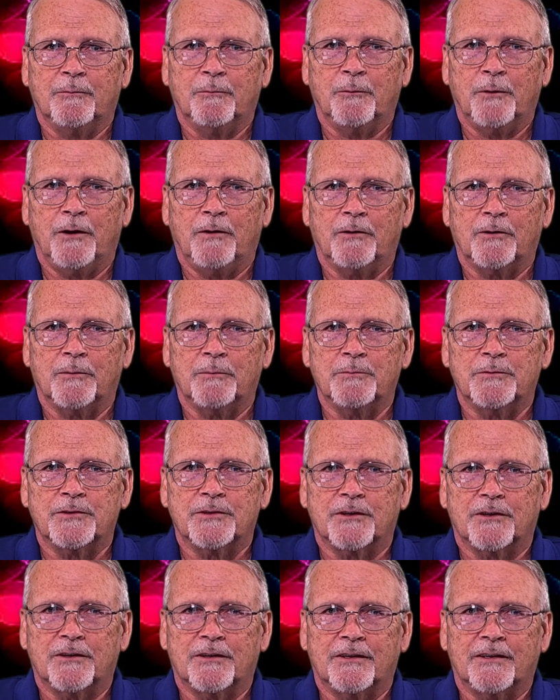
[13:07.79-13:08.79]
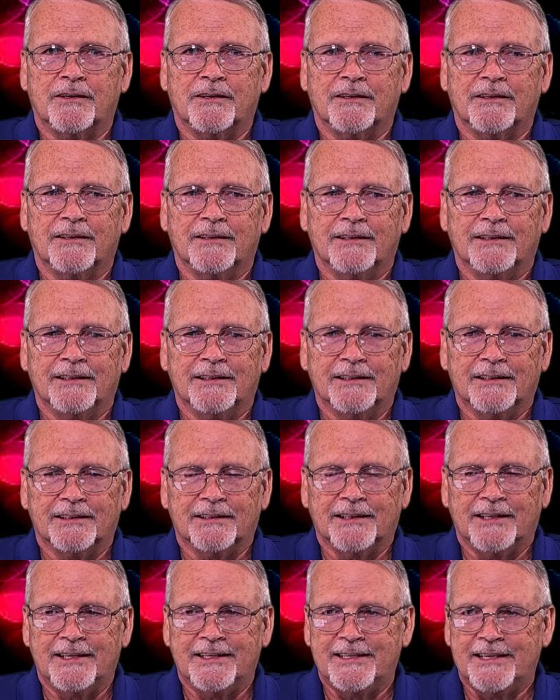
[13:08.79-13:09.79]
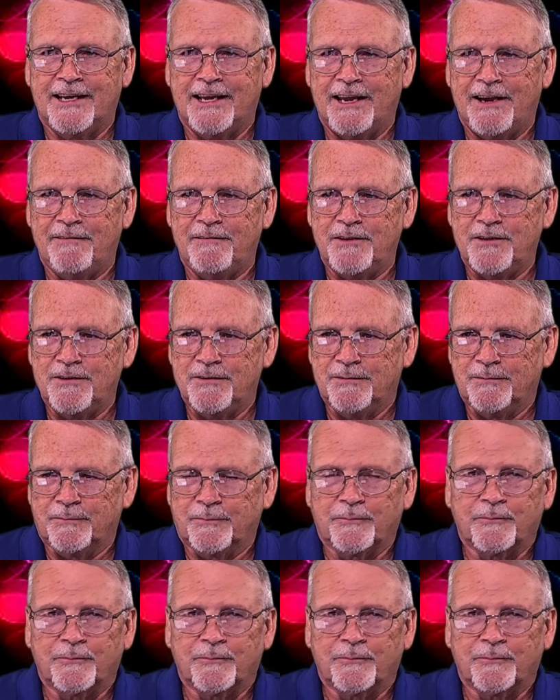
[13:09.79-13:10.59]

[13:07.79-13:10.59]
Welcome, sir. Glad to have you.